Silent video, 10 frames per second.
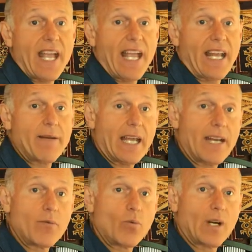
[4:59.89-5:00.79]
and
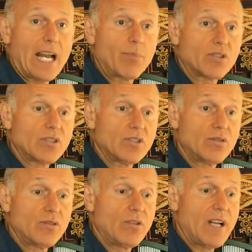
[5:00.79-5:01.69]
we're able
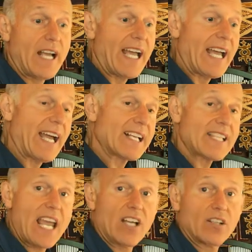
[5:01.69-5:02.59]
to
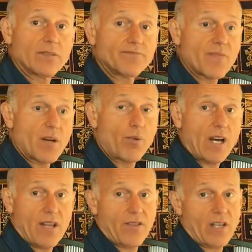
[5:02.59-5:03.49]
exhale the
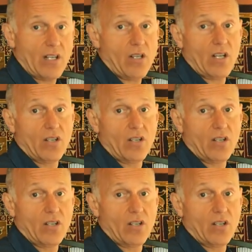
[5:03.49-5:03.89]
breath a lot